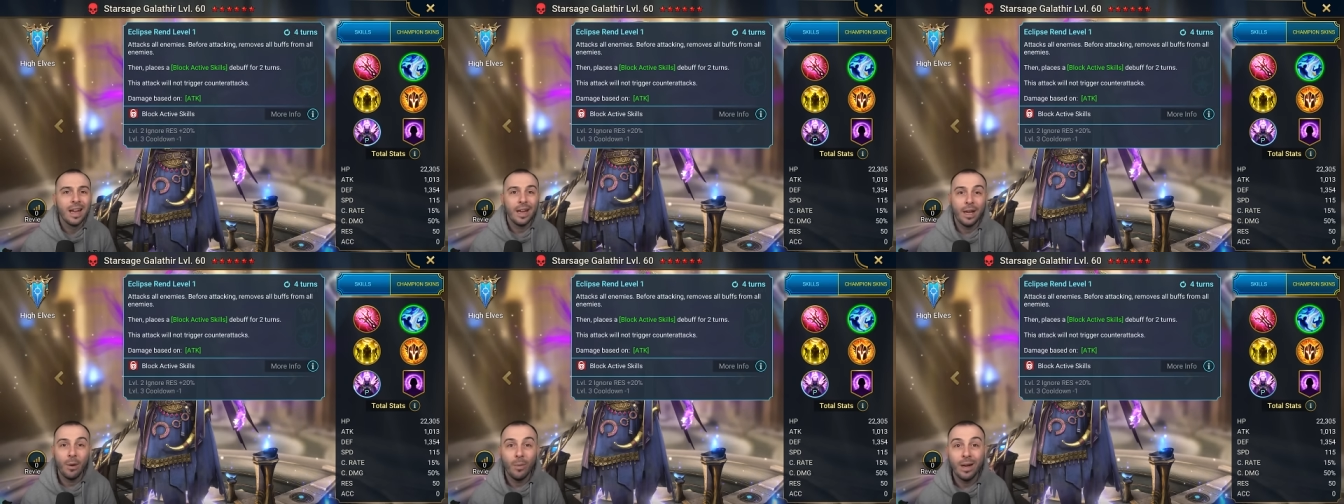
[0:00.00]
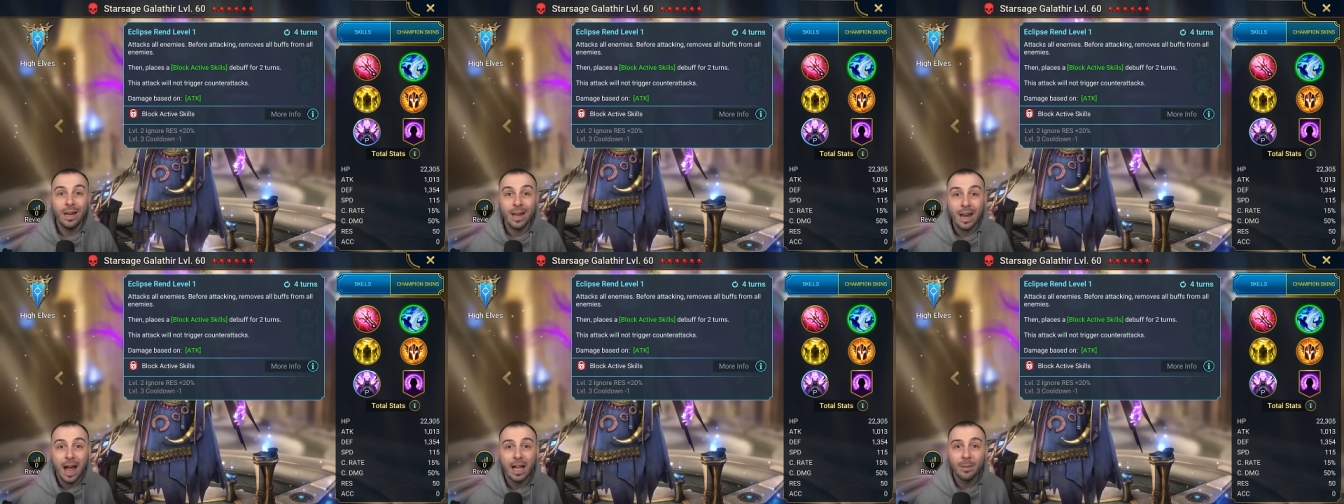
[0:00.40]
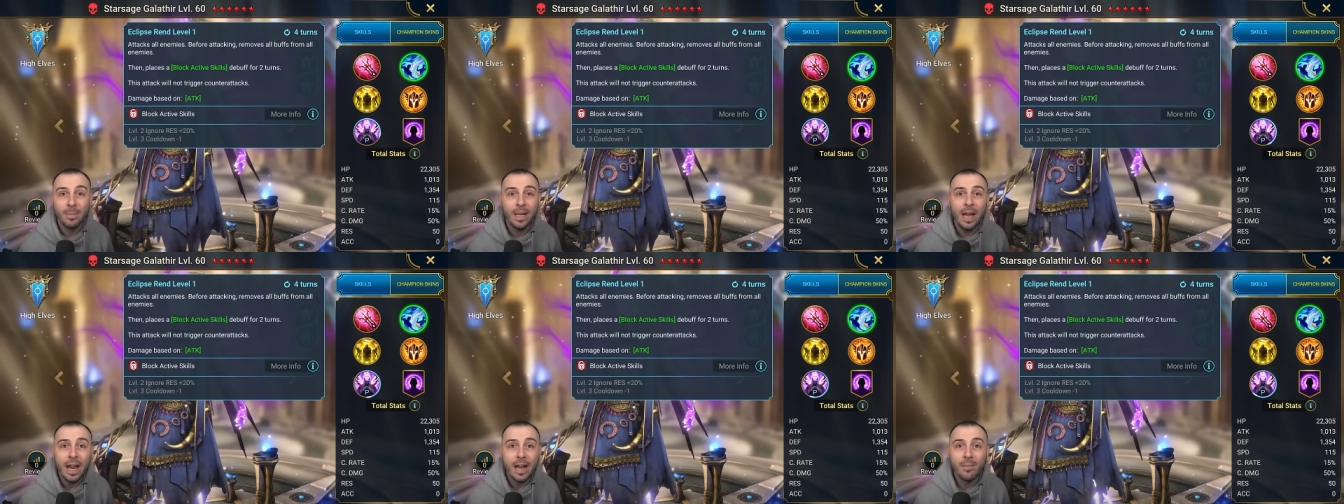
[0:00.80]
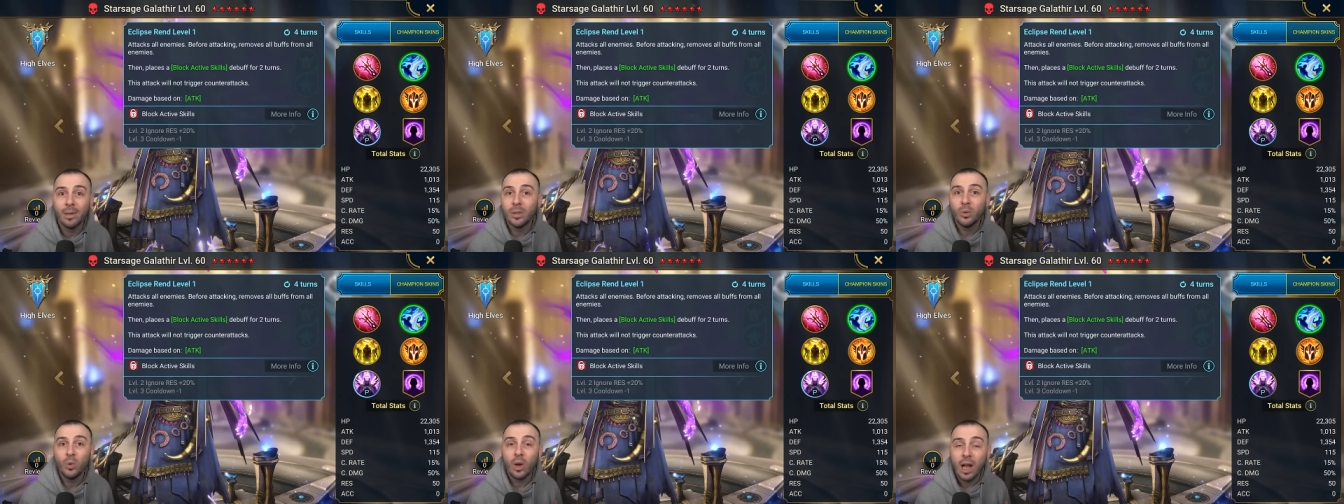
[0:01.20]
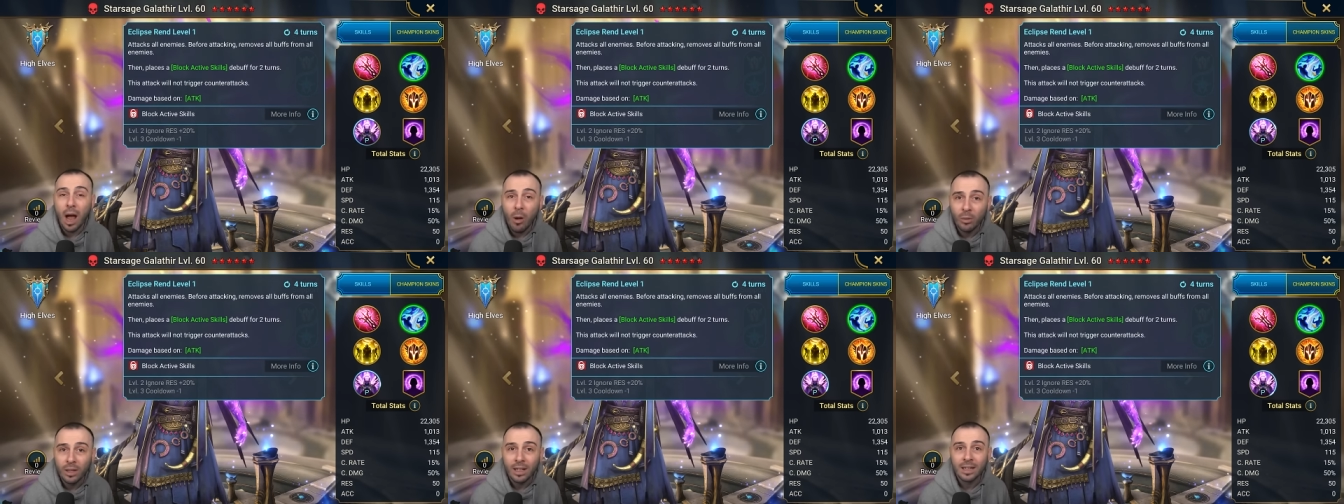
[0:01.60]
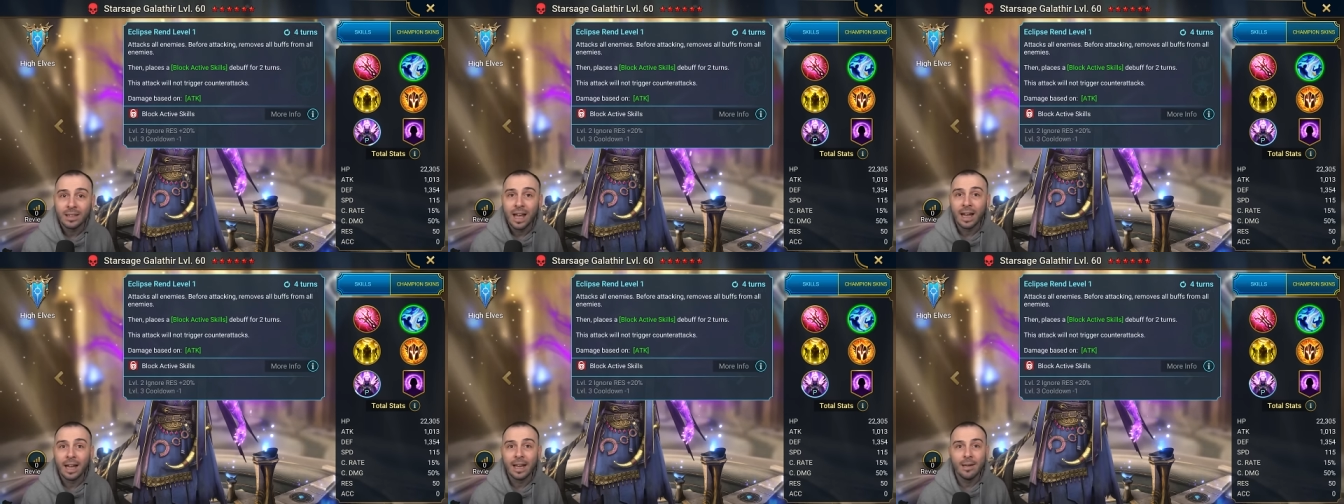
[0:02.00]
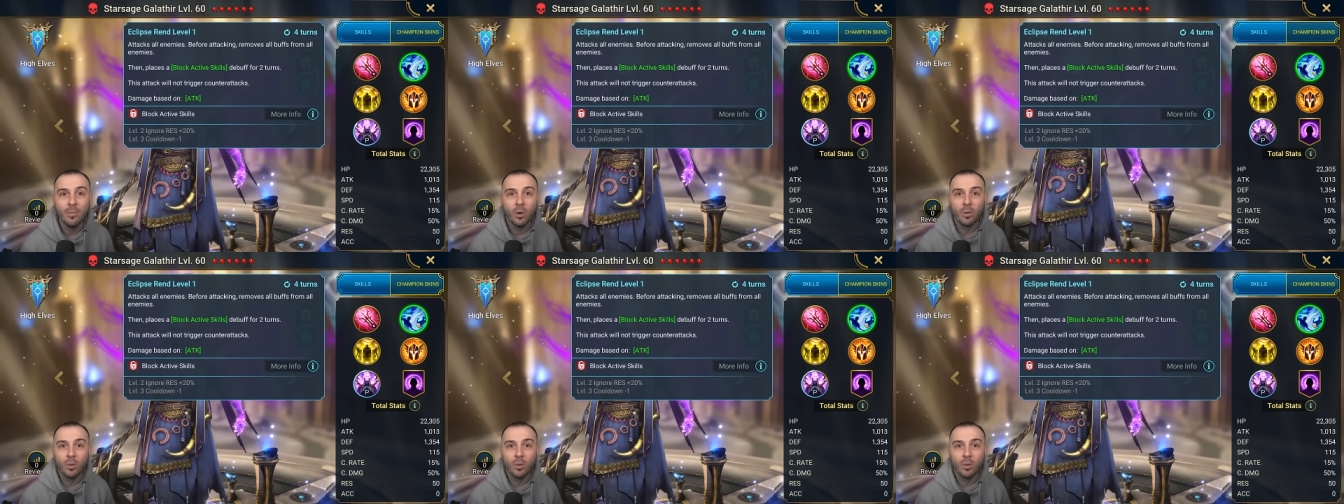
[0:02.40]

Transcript: he will not be able to counterattack anymore.